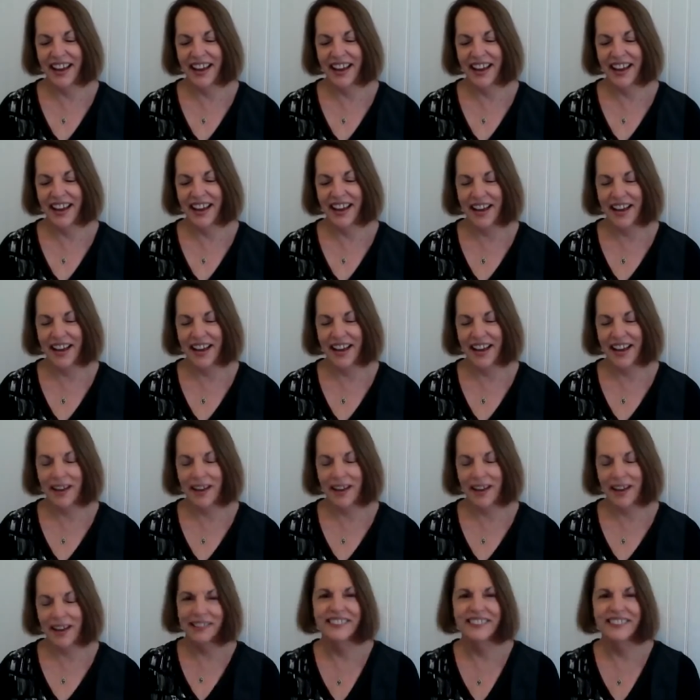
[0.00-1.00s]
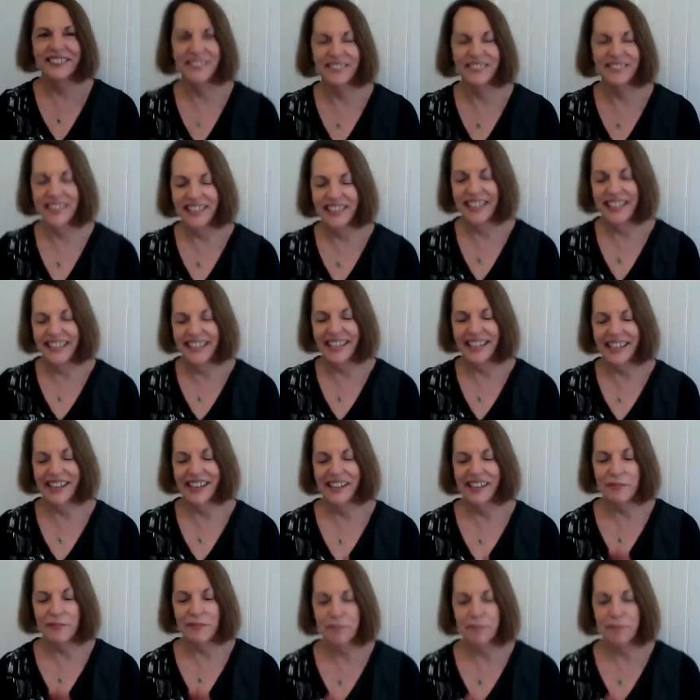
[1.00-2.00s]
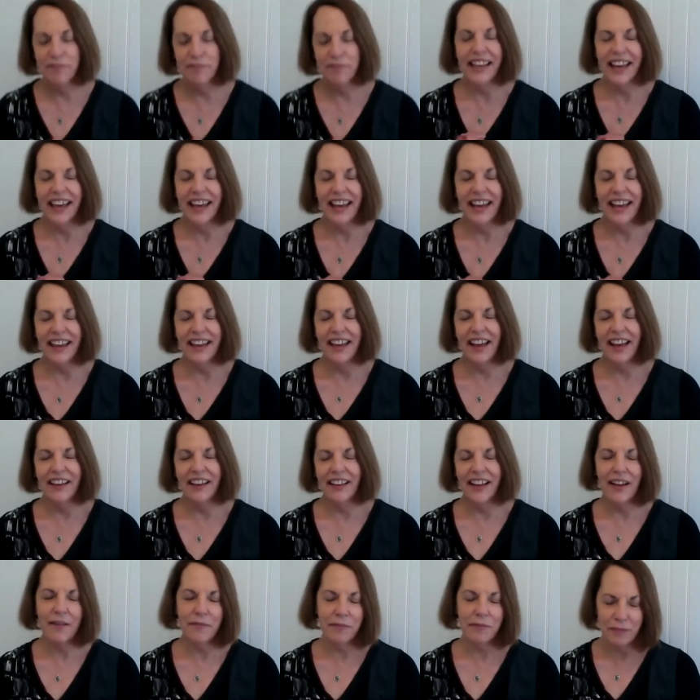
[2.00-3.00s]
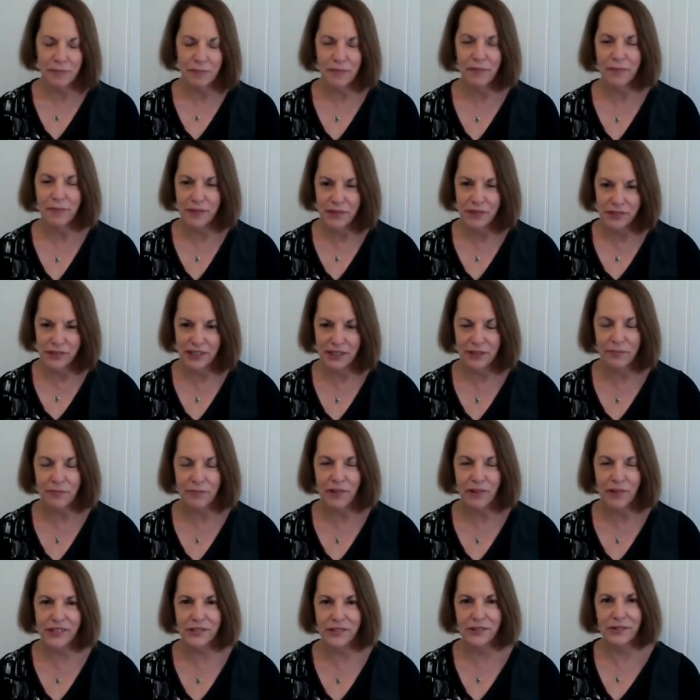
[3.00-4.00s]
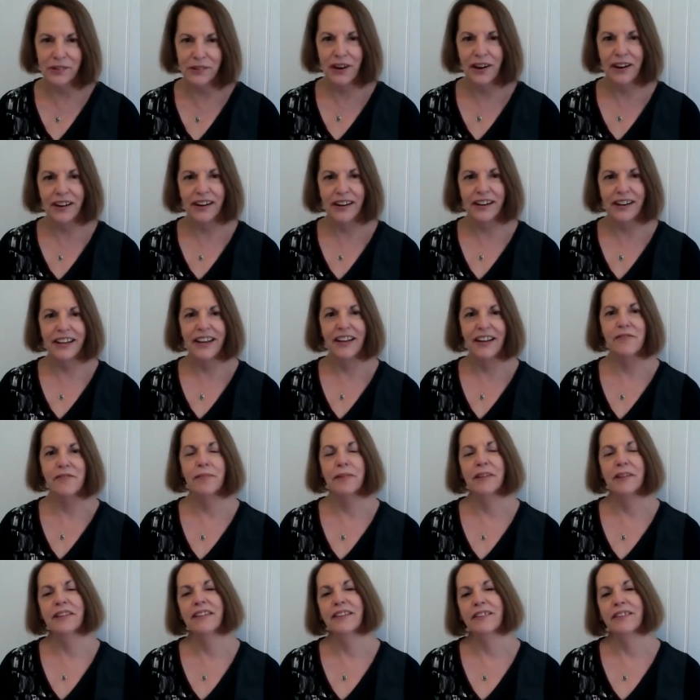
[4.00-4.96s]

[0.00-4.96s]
Sure, happy to. Um, I'm the museum registrar